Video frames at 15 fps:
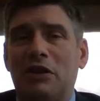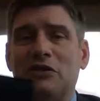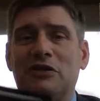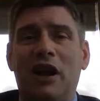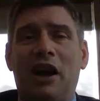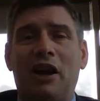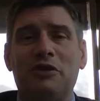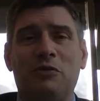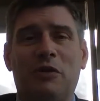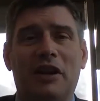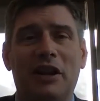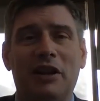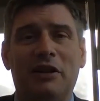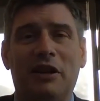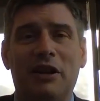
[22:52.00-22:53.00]
is God's
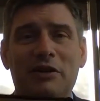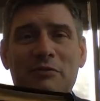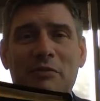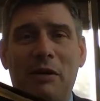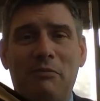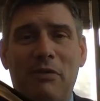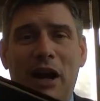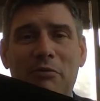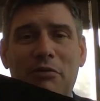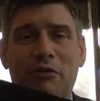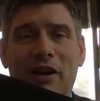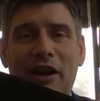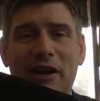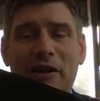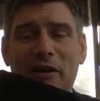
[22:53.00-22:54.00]
word. Here, here's my Bible
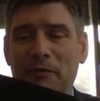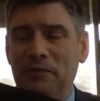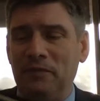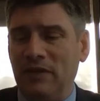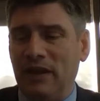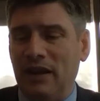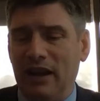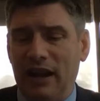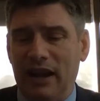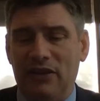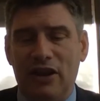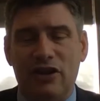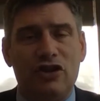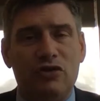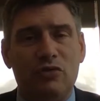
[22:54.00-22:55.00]
right here. And
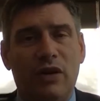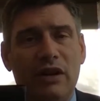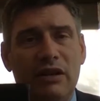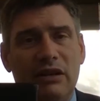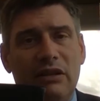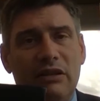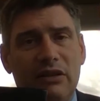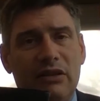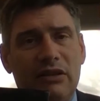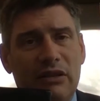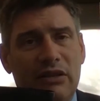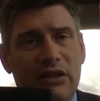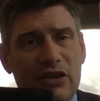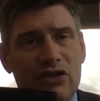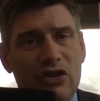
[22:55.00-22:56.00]
this is what
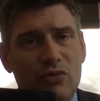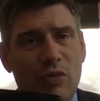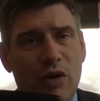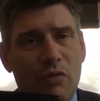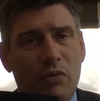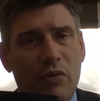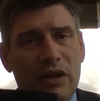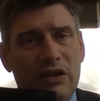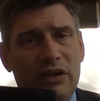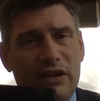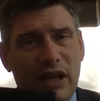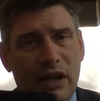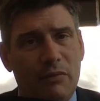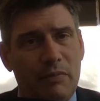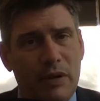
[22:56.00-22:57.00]
This is what we
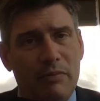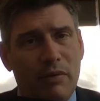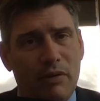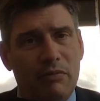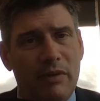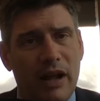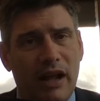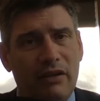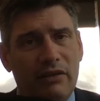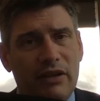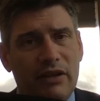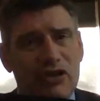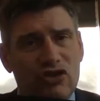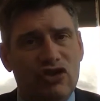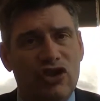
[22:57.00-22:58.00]
tell people about.
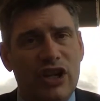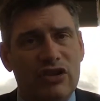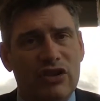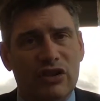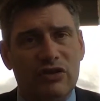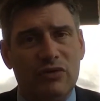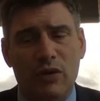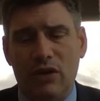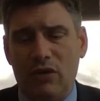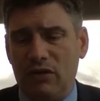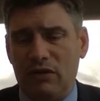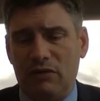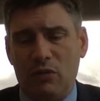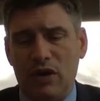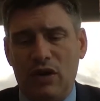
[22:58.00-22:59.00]
It's mm-hmm. Jesus. We
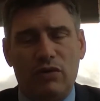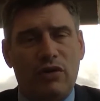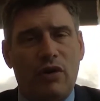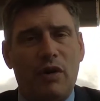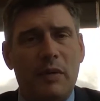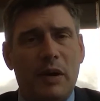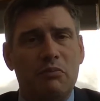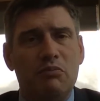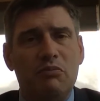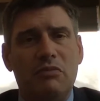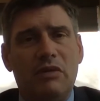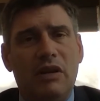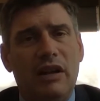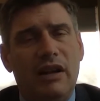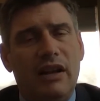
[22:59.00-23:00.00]
don't, we don't talk about,
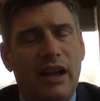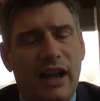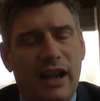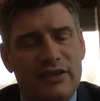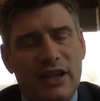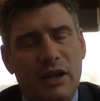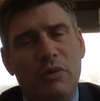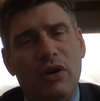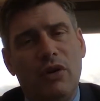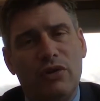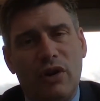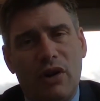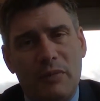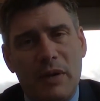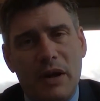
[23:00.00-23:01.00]
I say we don't
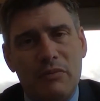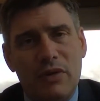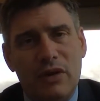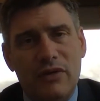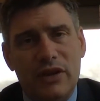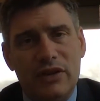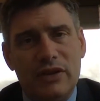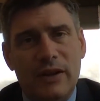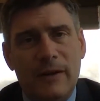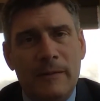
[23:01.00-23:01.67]
talk about movies.